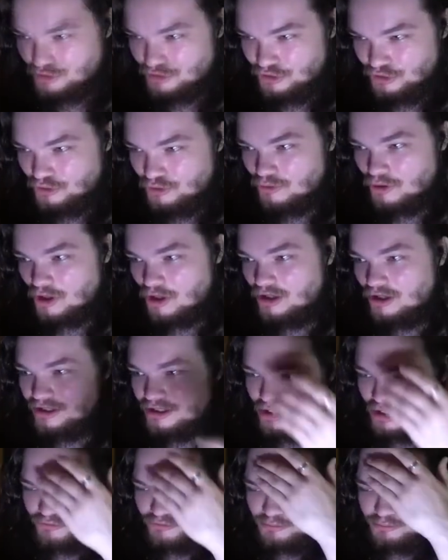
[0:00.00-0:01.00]
New
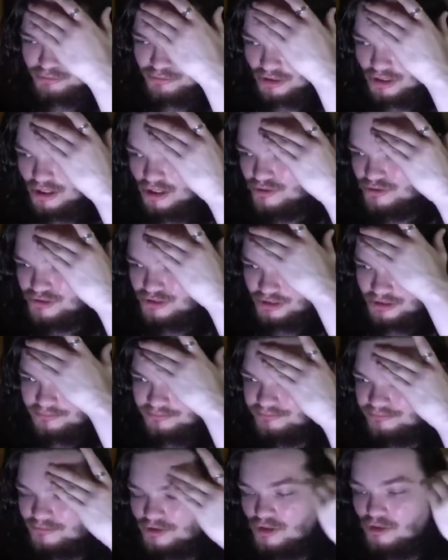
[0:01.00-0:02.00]
audio from Prigozhin.
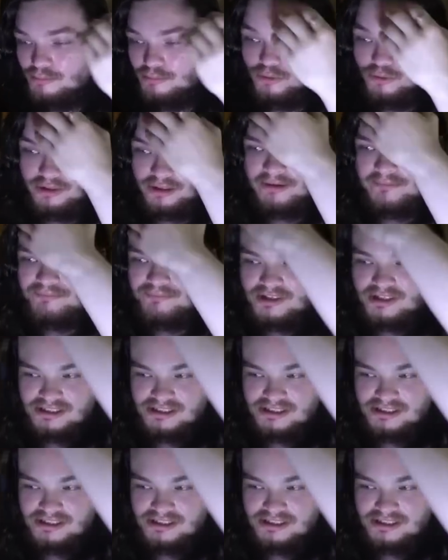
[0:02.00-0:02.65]
Oh, boy.